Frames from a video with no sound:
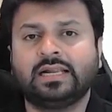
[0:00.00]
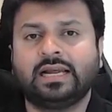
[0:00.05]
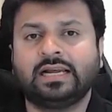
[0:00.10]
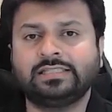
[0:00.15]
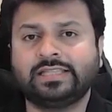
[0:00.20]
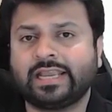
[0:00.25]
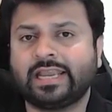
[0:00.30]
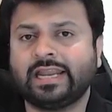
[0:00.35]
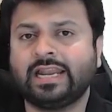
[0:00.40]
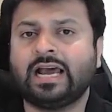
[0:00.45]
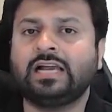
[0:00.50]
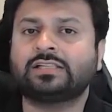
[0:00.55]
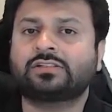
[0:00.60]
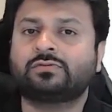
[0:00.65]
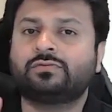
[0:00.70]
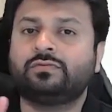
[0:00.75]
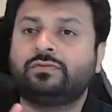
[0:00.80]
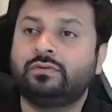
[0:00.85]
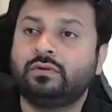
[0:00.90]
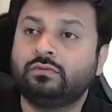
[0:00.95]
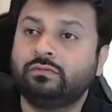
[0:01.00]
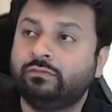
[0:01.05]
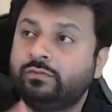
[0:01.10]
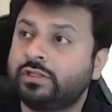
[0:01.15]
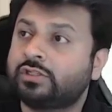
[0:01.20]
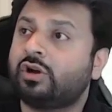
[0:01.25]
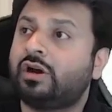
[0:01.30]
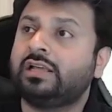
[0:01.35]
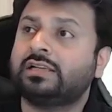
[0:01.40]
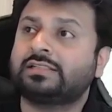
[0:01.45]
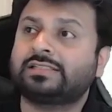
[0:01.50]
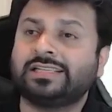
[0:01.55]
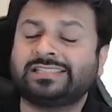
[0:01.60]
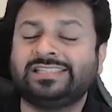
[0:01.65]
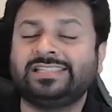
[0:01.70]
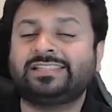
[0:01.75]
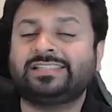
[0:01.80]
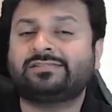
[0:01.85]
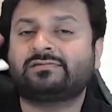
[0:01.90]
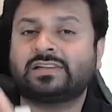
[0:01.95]
and they can ask which all
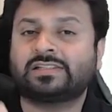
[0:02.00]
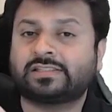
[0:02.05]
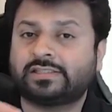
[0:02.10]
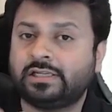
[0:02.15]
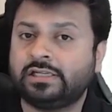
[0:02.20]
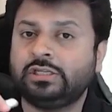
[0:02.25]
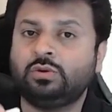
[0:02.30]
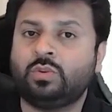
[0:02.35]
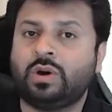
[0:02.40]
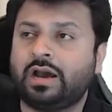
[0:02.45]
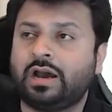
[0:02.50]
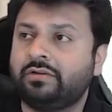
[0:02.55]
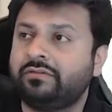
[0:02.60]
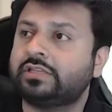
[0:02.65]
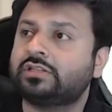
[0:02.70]
assessees trustee you are,